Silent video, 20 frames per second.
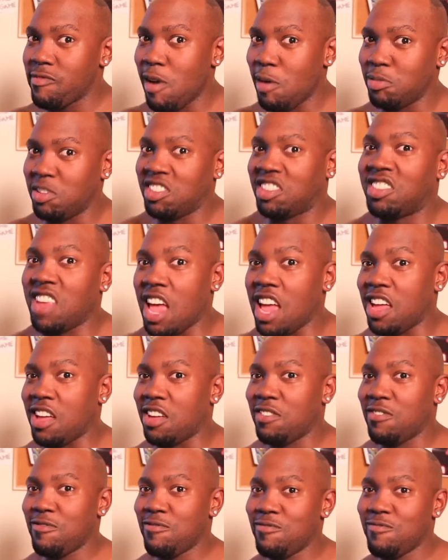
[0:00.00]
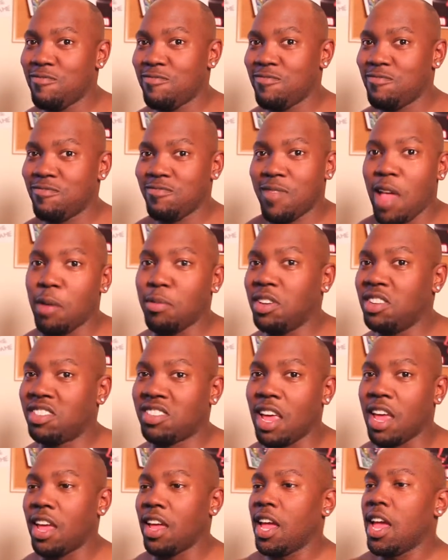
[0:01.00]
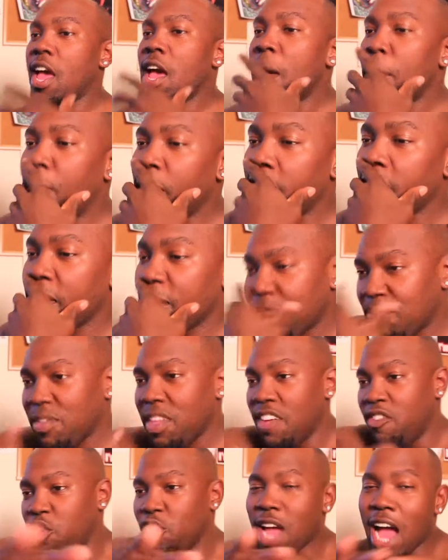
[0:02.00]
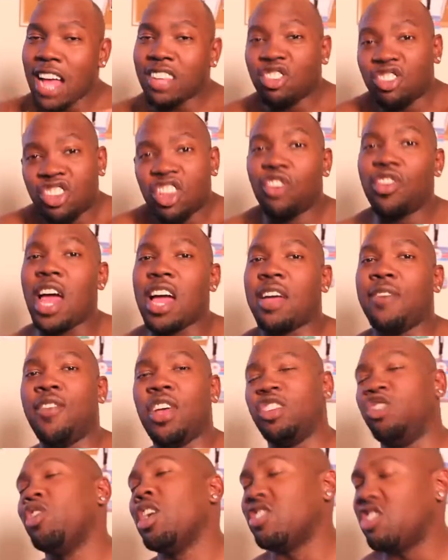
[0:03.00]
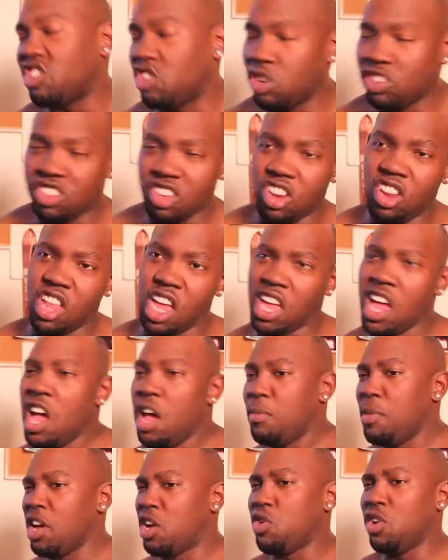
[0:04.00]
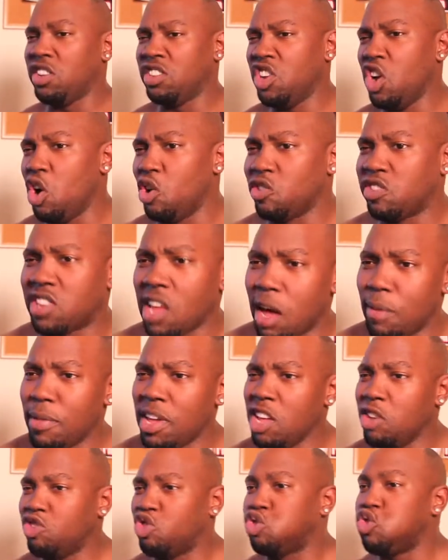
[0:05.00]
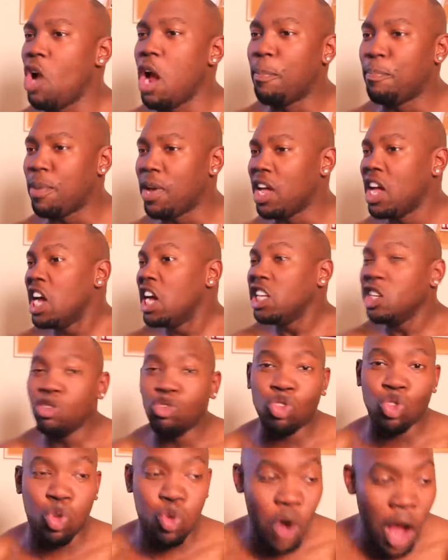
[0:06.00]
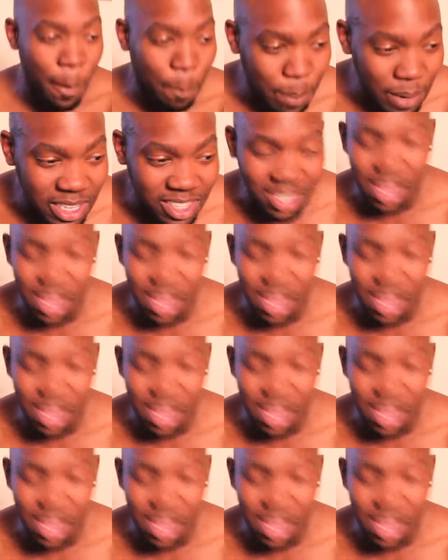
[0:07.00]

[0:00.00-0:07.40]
I'm just saying. I'm just saying. But if you guys are still not convinced, you guys are still sitting like, man, Chris, you on something, man. You tripping. You tripping,